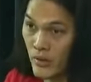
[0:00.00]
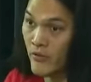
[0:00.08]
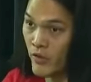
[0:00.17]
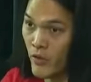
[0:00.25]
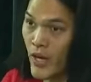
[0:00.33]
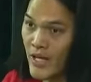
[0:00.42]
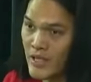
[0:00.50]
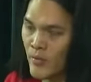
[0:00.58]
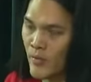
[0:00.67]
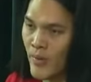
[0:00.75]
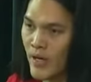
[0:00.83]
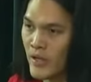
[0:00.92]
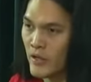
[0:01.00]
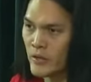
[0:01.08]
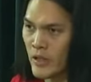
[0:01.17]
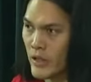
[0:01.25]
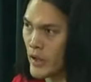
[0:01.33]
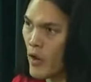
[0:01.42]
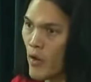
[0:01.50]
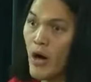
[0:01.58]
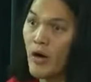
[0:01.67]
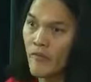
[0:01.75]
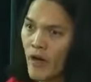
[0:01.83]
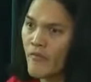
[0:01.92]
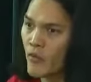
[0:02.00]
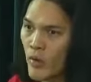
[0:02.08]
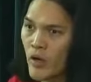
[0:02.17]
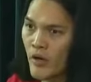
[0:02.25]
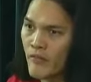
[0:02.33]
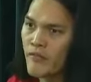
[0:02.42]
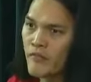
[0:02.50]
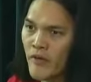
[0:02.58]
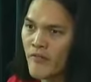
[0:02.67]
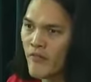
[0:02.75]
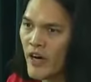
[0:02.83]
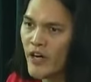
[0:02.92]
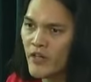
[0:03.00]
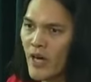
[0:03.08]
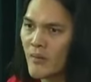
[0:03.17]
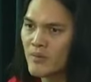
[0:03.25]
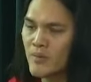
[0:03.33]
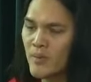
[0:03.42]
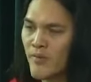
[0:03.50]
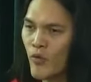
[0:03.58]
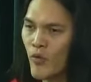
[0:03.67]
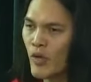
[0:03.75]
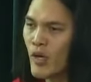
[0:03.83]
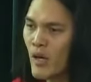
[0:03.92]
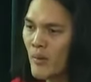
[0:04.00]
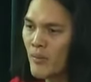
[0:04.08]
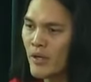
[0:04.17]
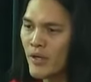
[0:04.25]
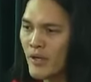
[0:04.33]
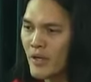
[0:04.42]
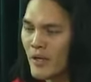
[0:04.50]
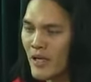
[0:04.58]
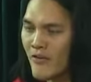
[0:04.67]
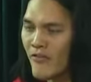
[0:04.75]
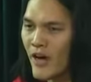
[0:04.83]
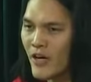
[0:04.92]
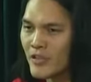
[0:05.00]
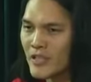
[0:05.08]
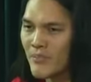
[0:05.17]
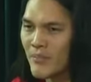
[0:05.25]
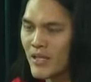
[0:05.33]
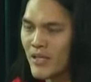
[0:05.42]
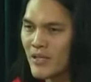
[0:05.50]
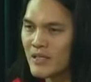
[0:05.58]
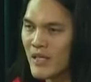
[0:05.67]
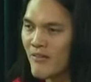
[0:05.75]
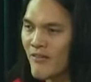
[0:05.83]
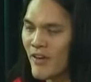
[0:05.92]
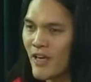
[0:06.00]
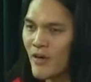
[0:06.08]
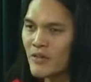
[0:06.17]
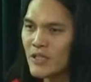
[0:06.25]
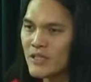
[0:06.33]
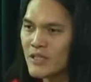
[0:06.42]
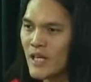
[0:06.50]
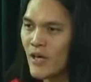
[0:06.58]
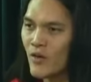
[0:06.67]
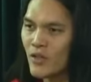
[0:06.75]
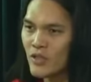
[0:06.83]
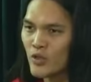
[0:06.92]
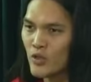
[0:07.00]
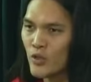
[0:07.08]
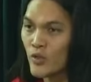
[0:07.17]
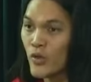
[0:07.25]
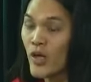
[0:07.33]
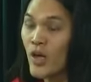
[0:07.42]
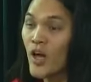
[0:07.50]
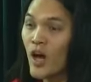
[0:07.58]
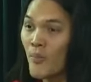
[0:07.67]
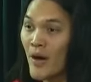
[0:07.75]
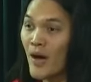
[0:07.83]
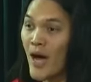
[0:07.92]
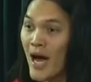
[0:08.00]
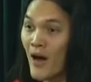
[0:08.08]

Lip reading: if you ask him about it, he'll say, no, I've fired cops before. But he fires them because they fail to tell the truth about